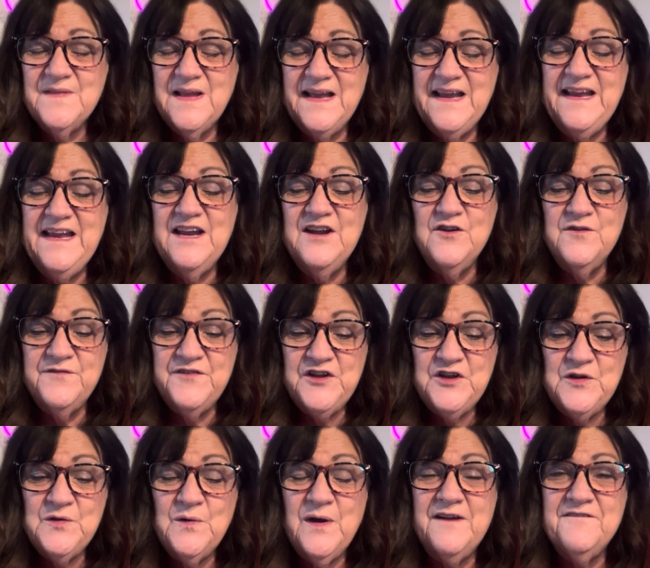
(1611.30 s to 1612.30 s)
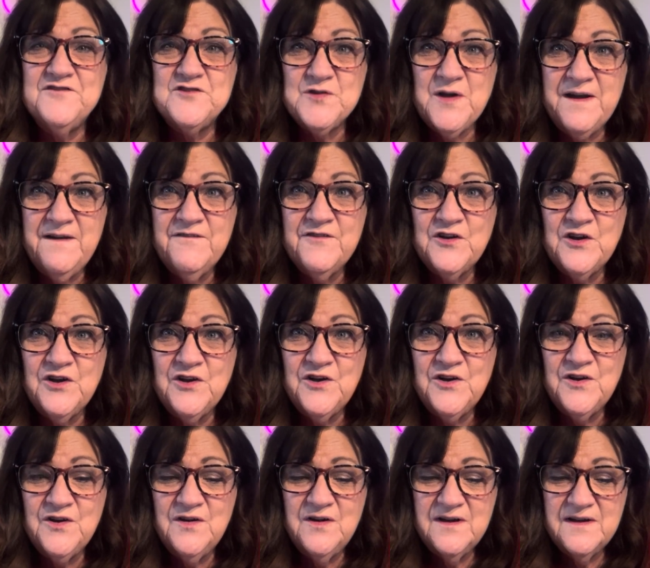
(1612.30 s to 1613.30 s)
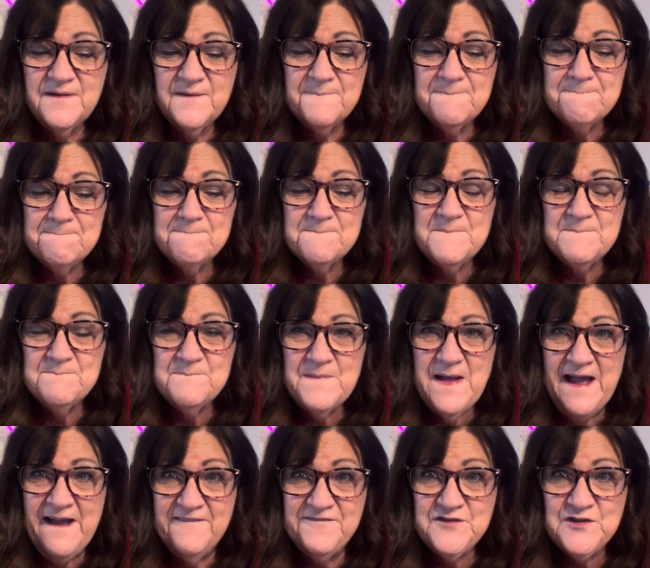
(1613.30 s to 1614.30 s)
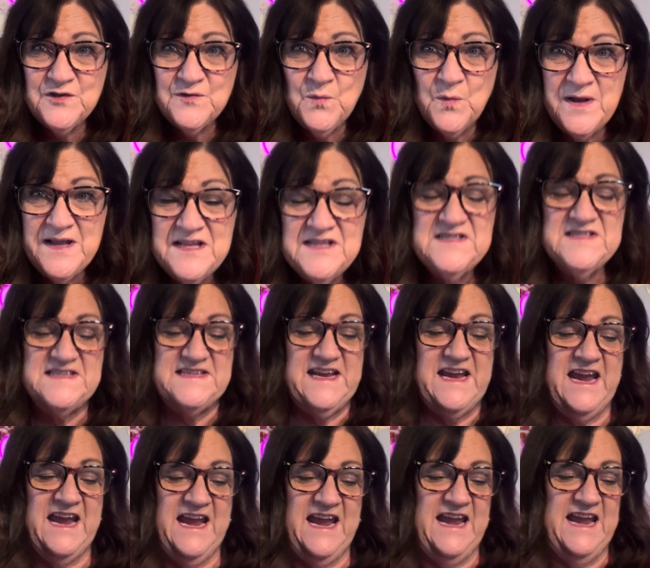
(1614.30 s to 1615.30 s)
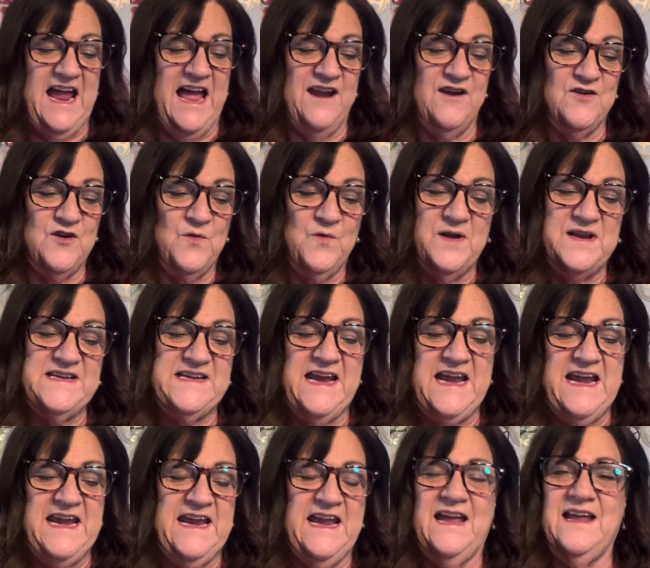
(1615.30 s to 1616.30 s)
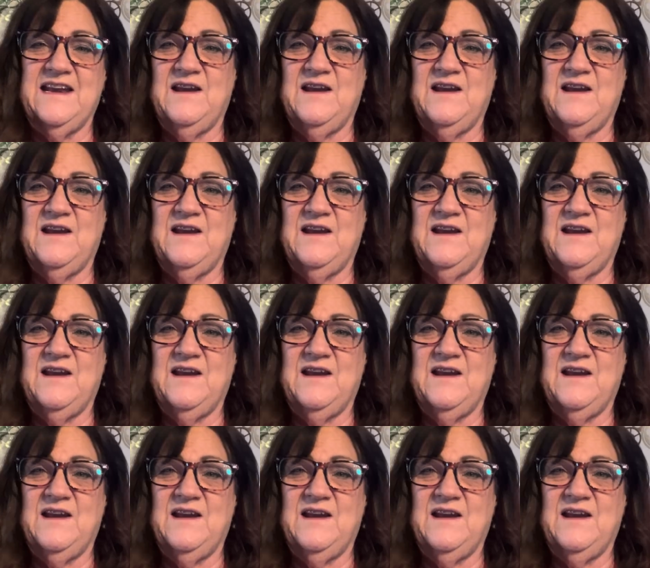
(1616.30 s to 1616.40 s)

interview of Trevor after Wednesday. I don't know what day yet.